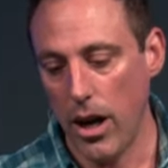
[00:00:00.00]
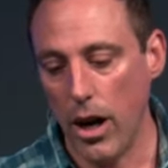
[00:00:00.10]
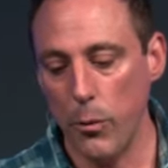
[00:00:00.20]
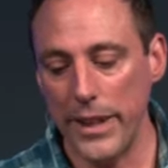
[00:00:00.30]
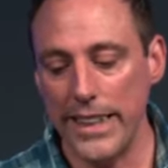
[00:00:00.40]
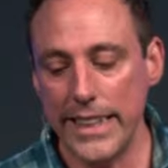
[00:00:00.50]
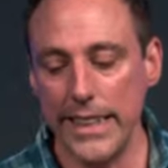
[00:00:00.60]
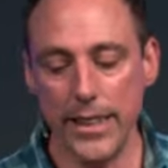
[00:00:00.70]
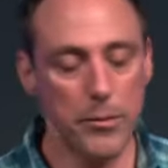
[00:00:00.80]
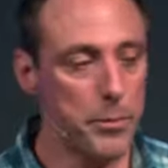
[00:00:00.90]
Are we
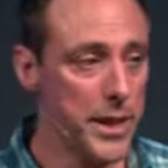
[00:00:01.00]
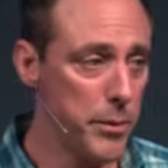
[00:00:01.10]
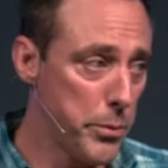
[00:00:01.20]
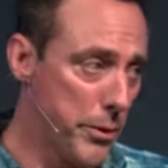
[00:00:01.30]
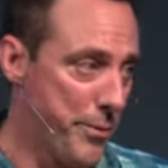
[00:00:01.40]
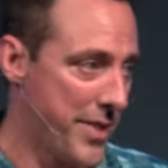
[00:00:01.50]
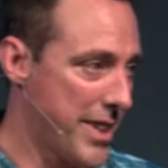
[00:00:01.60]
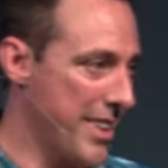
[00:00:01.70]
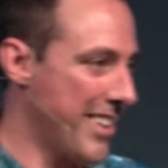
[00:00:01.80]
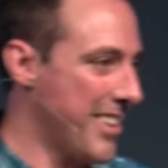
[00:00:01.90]
leading people
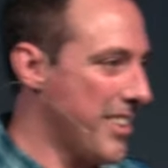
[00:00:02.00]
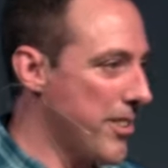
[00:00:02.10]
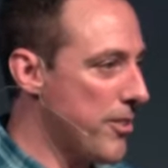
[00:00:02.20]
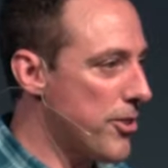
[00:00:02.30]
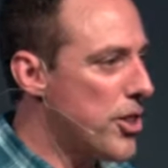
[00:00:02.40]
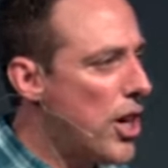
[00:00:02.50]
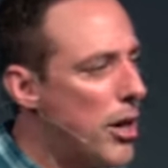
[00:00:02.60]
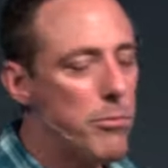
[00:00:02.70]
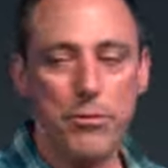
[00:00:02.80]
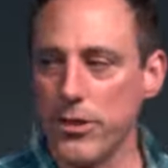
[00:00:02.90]
to
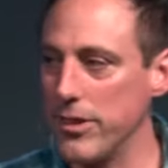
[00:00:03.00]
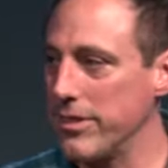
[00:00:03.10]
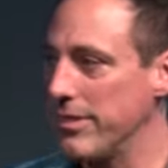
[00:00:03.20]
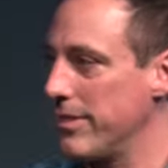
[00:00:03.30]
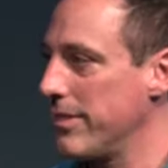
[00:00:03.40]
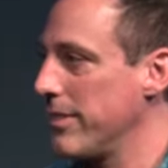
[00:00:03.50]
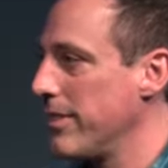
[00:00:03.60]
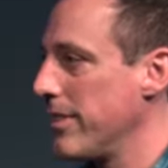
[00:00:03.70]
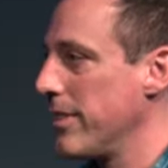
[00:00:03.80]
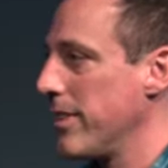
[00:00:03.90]
comfort
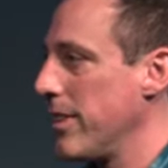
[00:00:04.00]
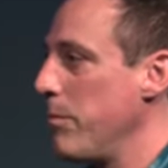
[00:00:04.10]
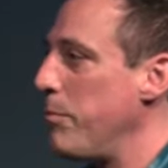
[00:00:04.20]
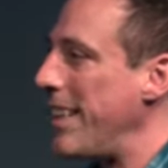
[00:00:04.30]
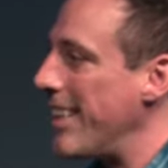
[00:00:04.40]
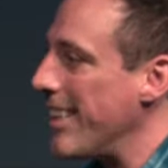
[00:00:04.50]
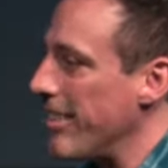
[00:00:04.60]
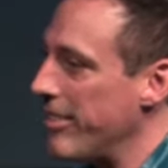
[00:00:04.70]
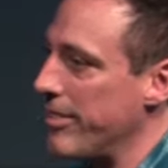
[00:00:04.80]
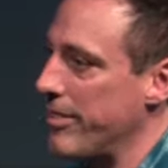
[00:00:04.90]
and
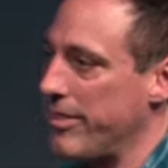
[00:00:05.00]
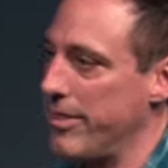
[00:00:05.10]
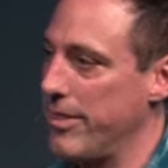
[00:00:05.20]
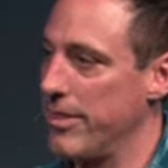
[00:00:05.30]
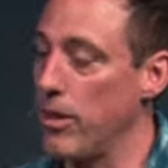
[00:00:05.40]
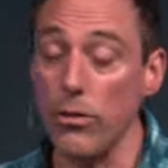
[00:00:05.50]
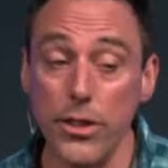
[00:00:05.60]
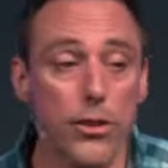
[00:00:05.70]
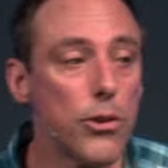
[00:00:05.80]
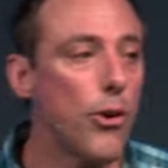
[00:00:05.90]
peace that
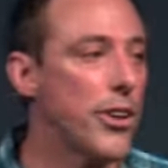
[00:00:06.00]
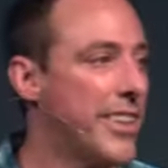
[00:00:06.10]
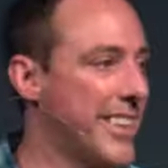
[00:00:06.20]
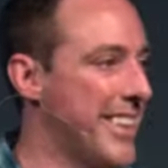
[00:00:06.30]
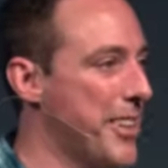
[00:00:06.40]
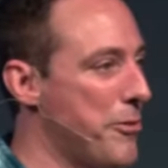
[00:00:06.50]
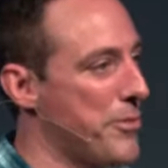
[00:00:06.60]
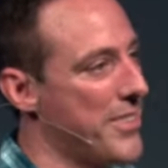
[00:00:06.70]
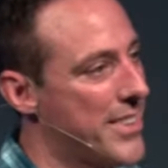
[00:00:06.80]
only the Lord can give?